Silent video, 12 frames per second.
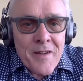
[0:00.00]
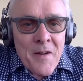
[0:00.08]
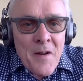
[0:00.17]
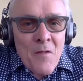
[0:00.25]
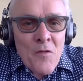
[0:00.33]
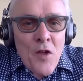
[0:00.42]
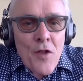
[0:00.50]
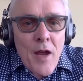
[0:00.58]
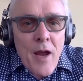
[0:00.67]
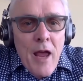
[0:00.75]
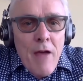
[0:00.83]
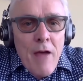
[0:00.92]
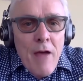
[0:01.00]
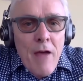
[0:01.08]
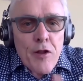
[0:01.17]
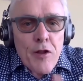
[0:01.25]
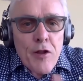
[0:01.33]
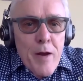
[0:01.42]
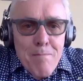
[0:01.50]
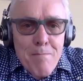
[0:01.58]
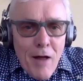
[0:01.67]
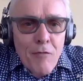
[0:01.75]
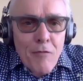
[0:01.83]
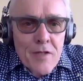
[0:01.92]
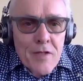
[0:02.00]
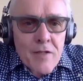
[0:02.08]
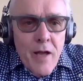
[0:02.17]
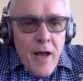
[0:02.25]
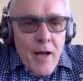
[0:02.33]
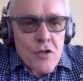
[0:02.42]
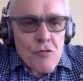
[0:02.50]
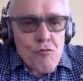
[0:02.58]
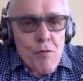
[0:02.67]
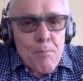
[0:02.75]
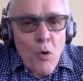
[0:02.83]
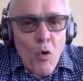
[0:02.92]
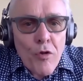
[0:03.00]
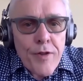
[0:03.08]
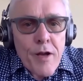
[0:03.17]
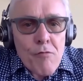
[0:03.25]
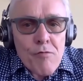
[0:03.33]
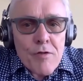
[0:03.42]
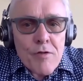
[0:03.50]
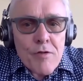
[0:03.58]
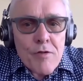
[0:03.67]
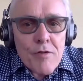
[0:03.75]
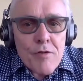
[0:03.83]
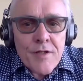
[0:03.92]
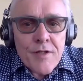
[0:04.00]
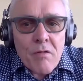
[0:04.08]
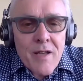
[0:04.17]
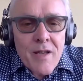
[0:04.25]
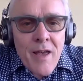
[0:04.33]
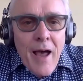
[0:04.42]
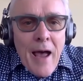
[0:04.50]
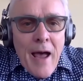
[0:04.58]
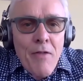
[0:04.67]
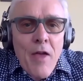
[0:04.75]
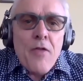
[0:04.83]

that they every 3 months they had to report their results, and then there's